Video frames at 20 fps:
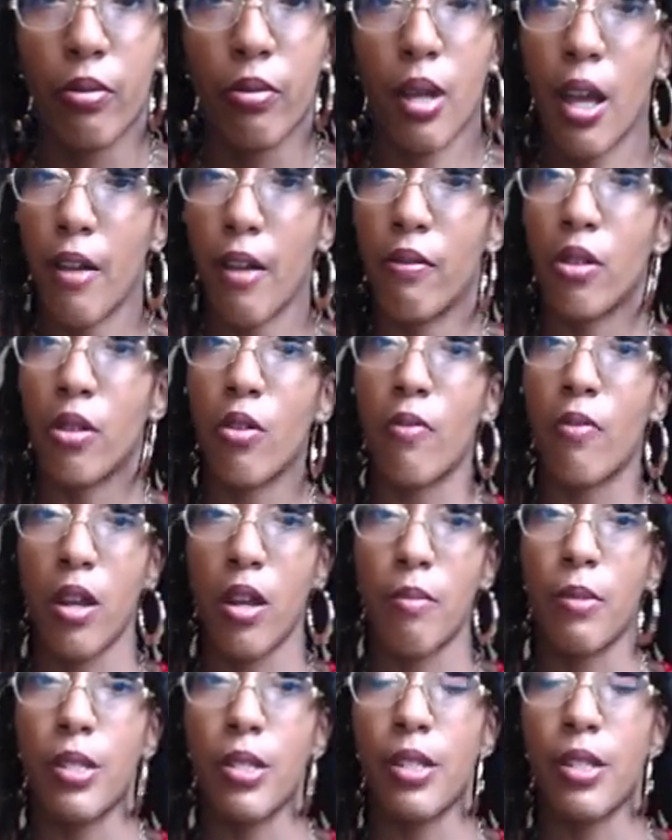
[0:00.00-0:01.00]
have low
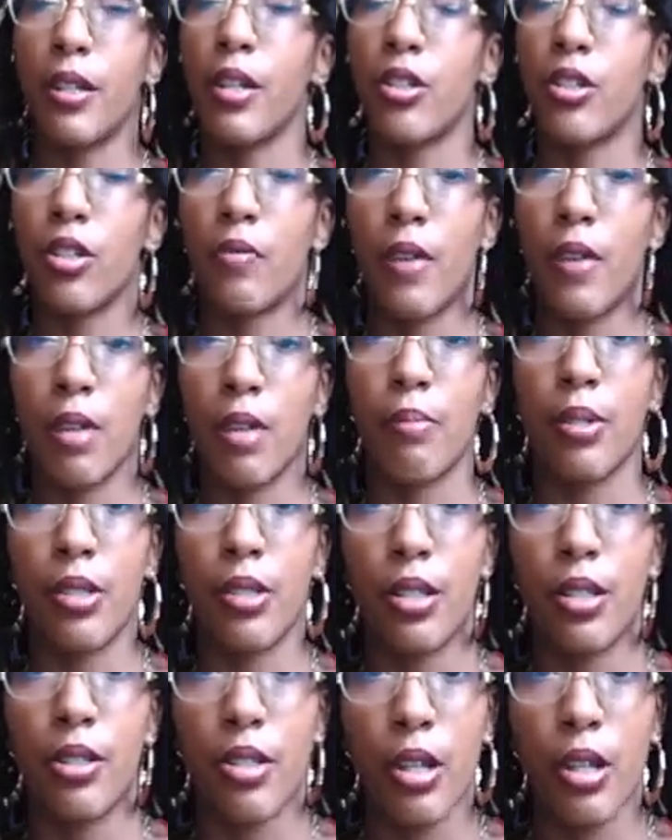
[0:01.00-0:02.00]
vitamin D. Get your vitamin
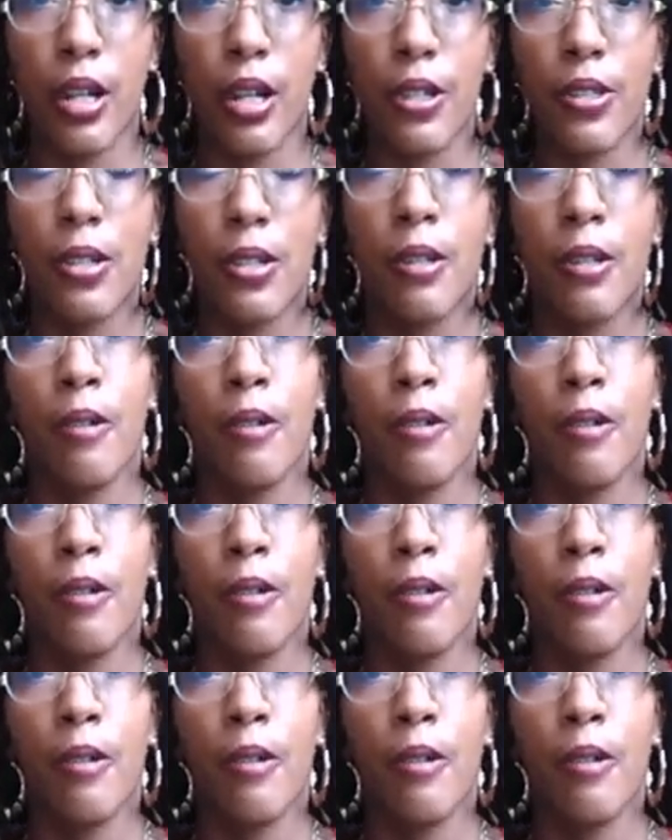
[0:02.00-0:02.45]
D checked.